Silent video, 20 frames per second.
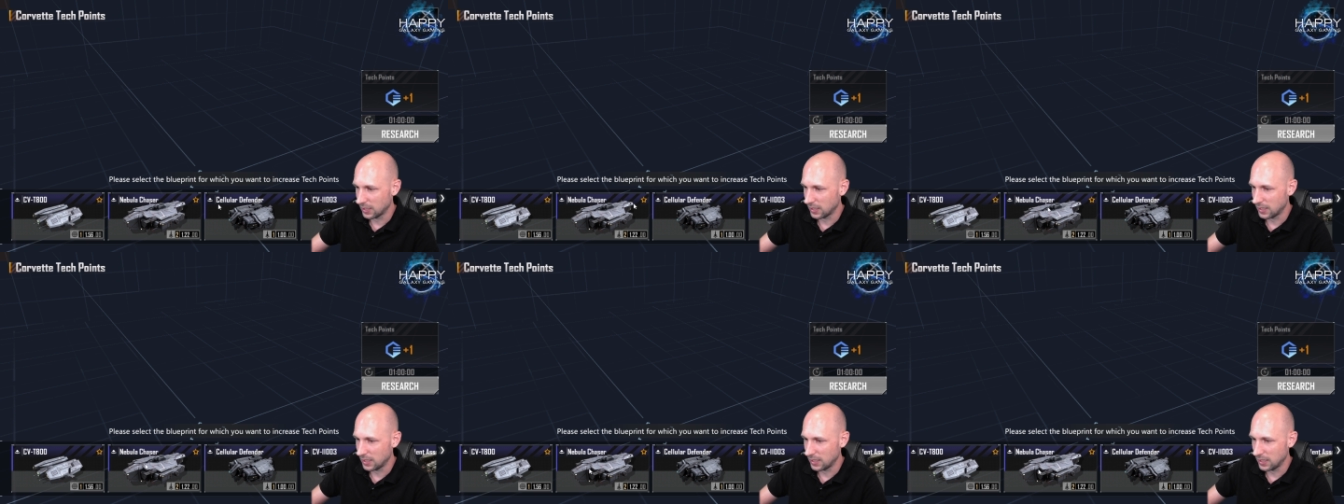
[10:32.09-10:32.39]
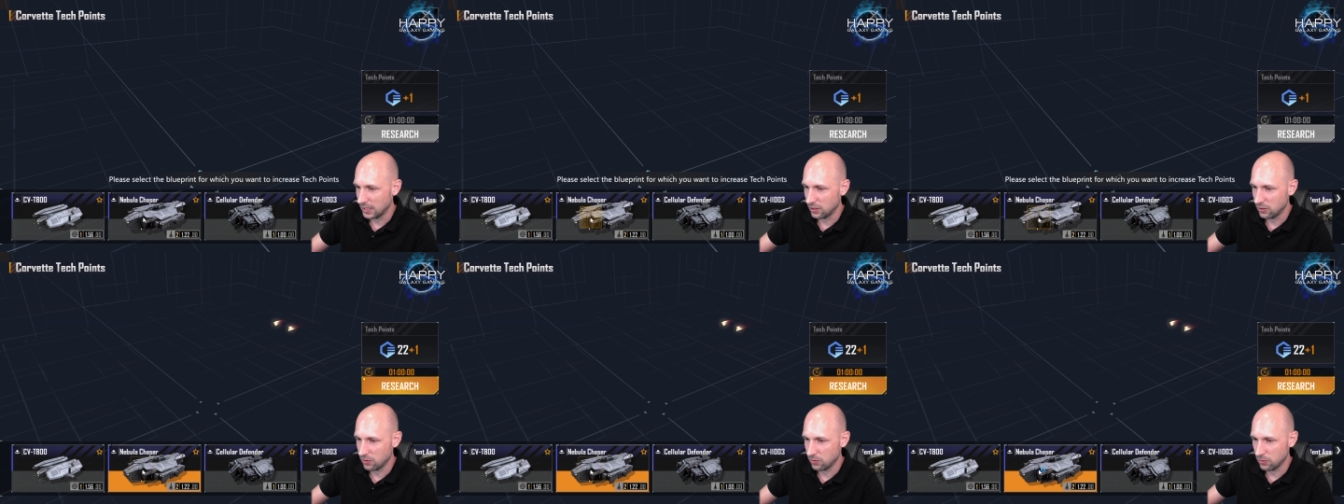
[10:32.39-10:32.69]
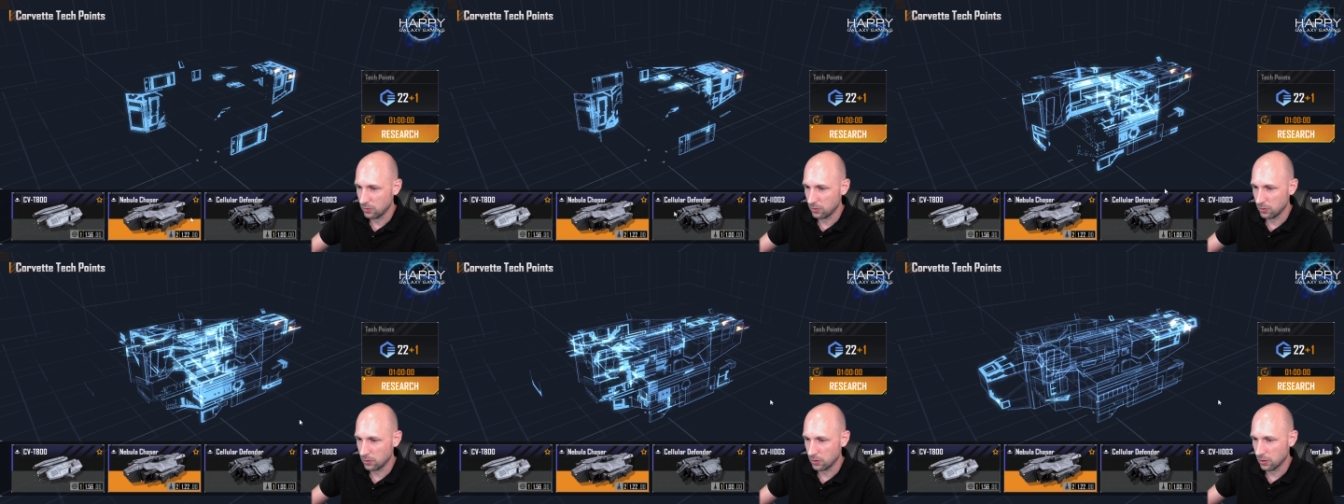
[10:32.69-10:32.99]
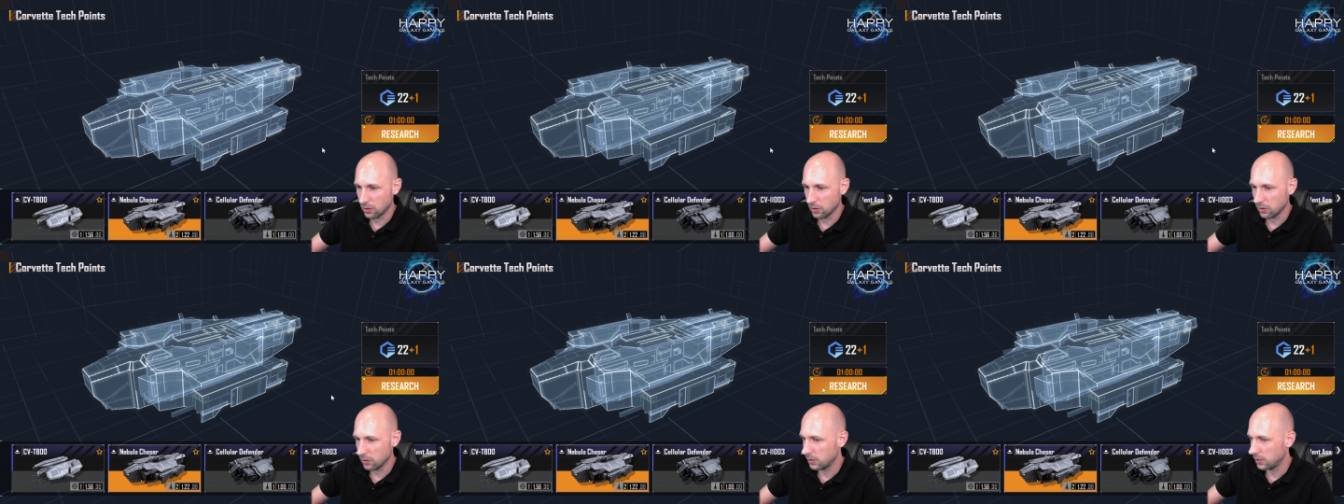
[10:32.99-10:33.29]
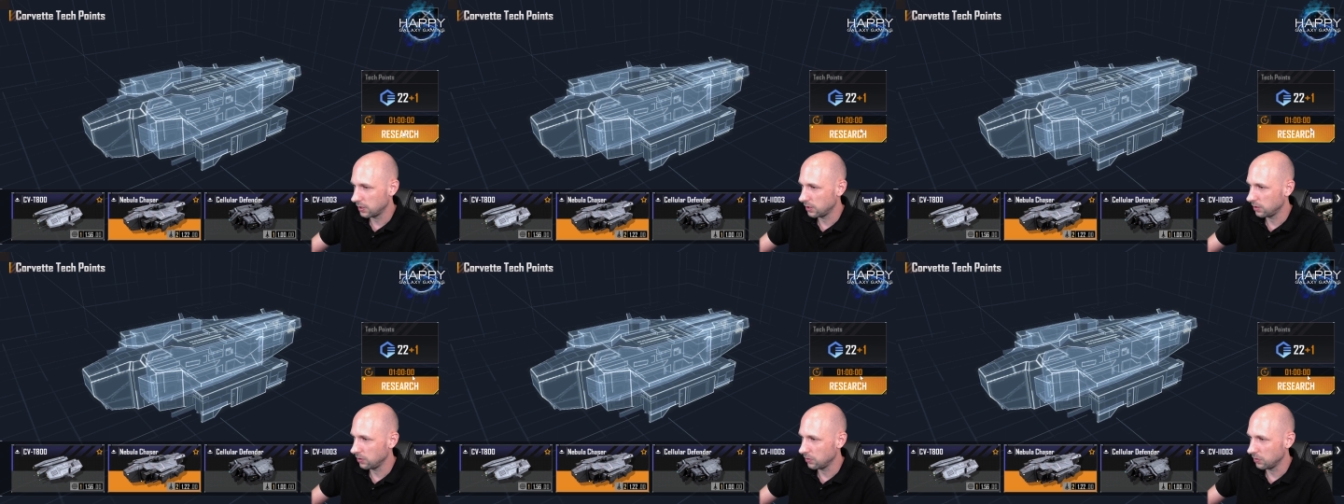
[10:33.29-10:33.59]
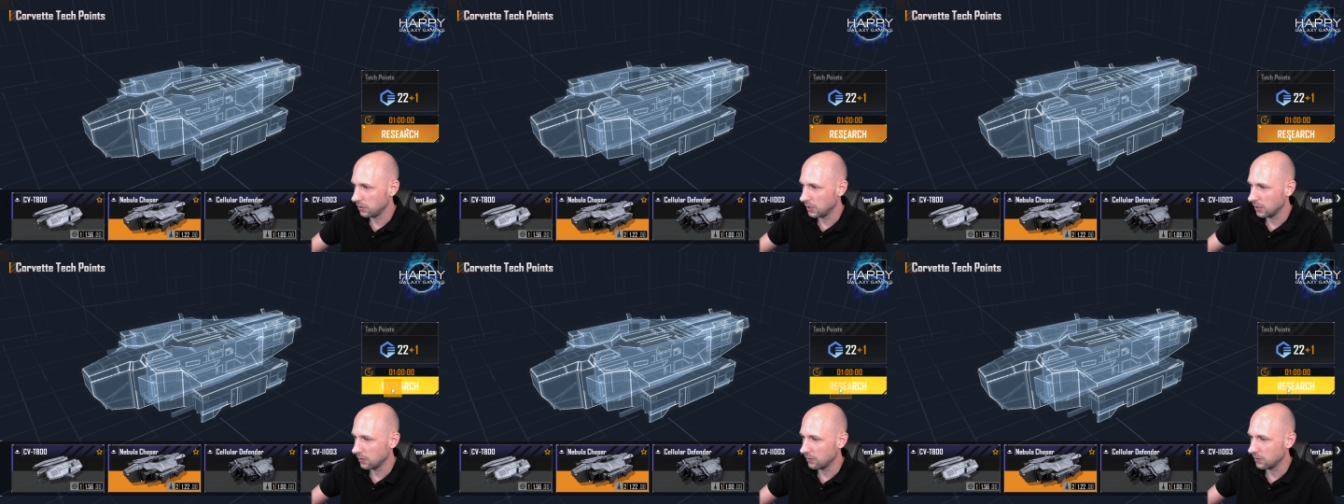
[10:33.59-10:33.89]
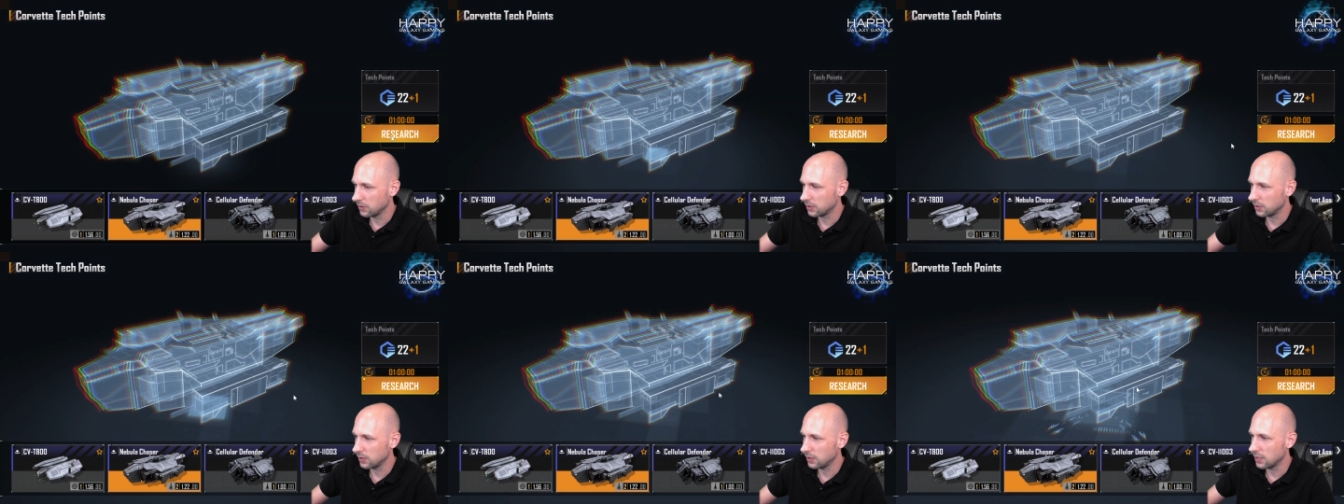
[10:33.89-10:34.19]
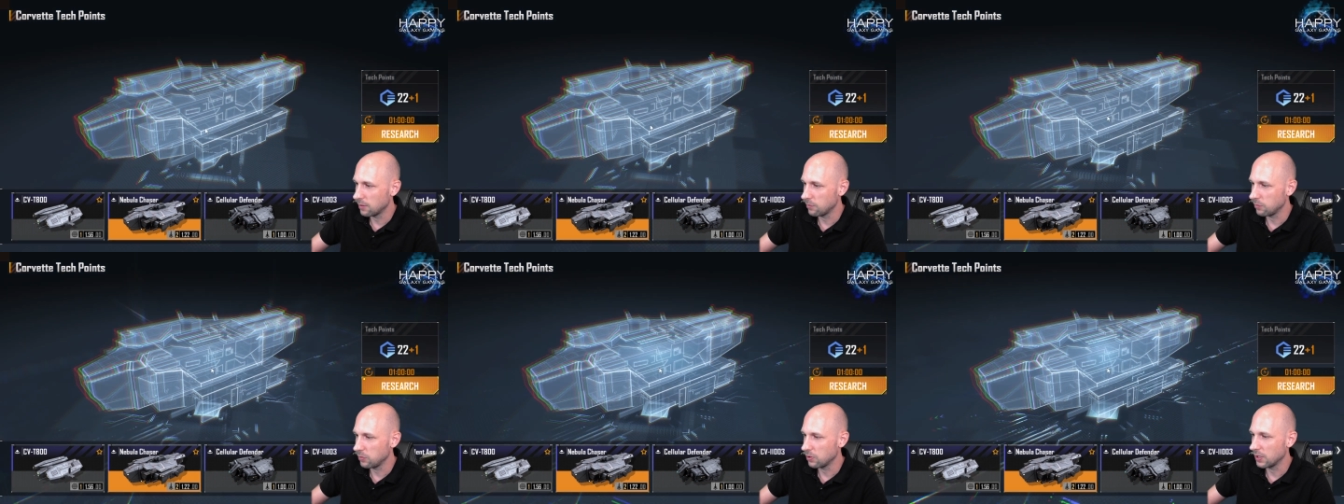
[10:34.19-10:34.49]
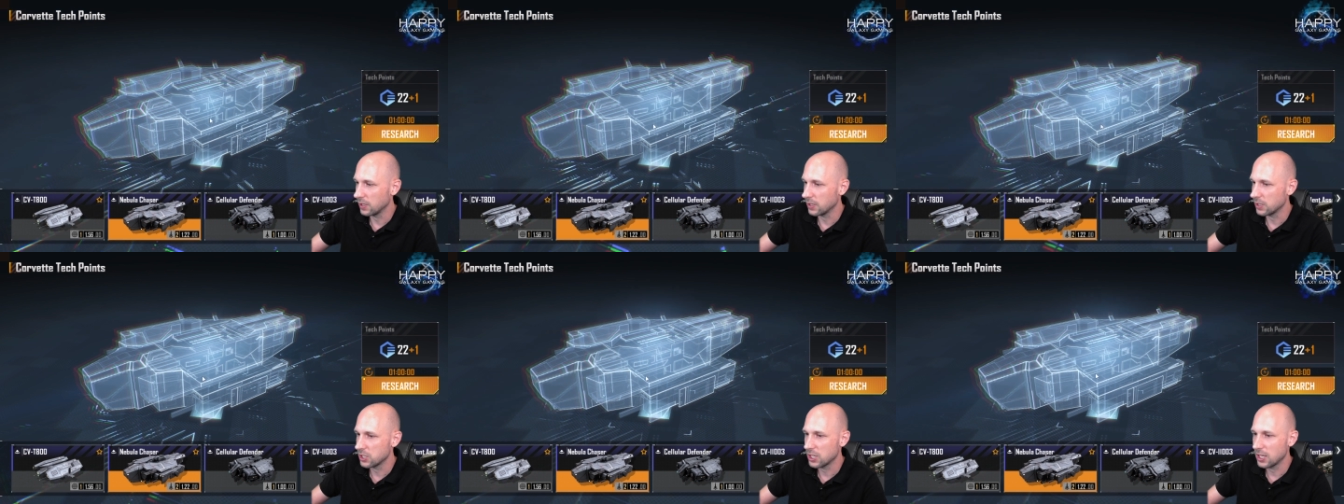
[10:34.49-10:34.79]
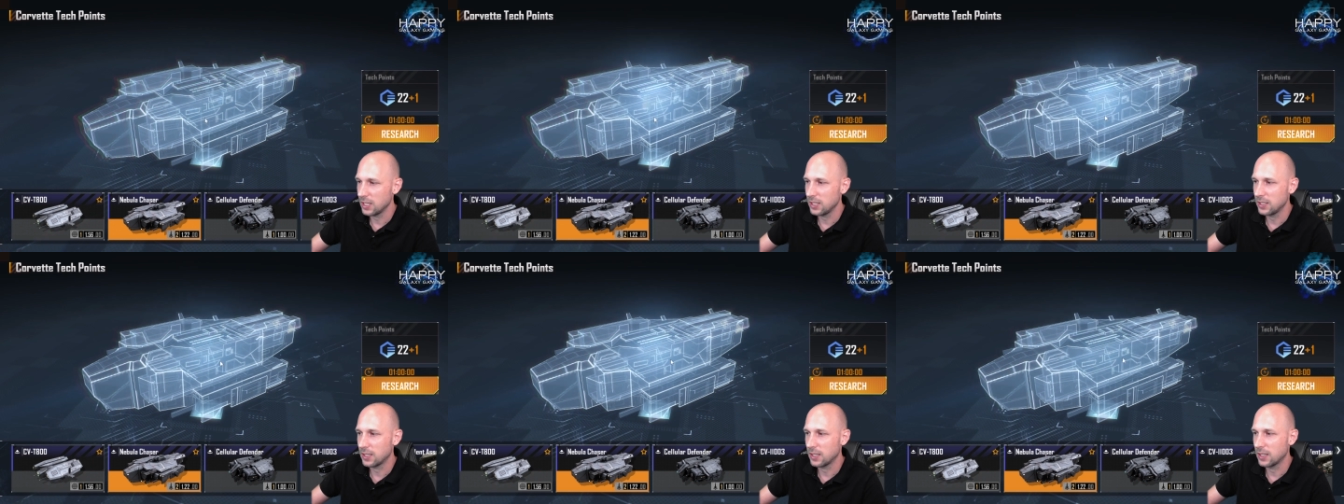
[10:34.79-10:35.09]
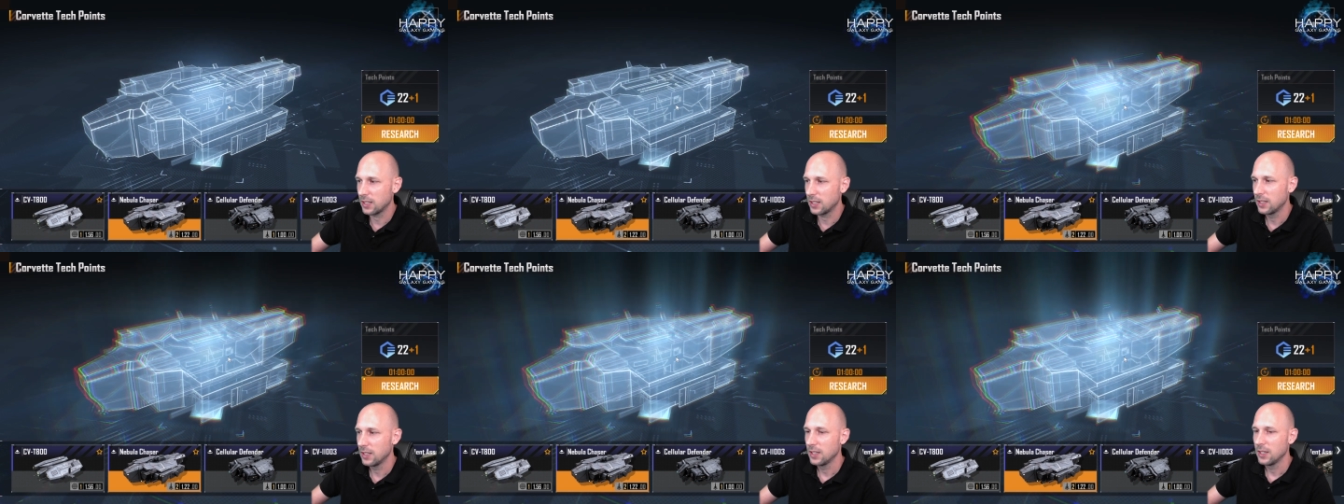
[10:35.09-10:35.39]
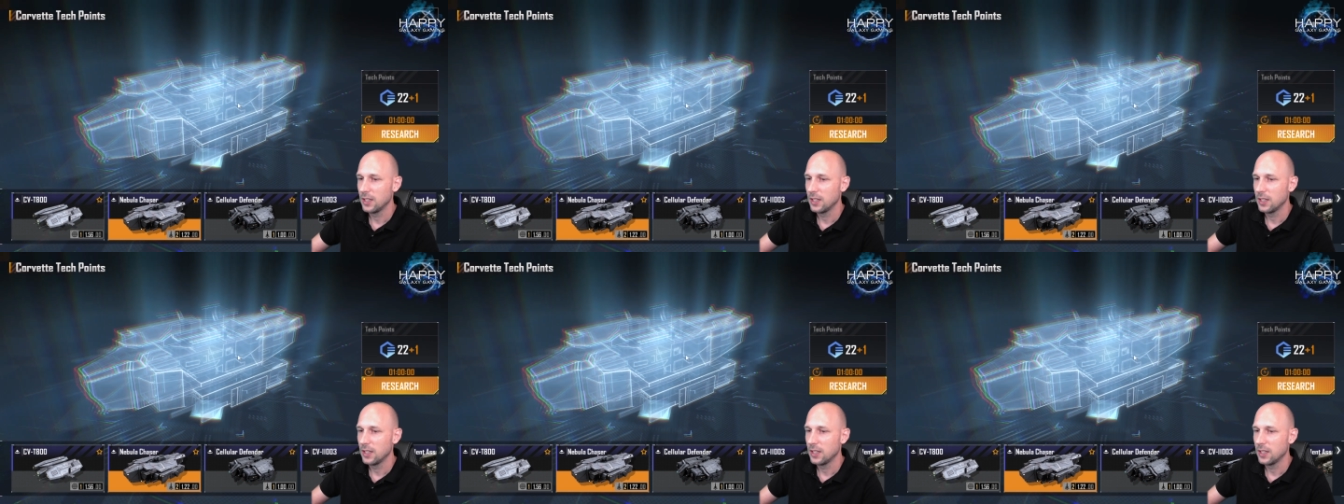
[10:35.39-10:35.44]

I do continue here with a Nebula Chaser.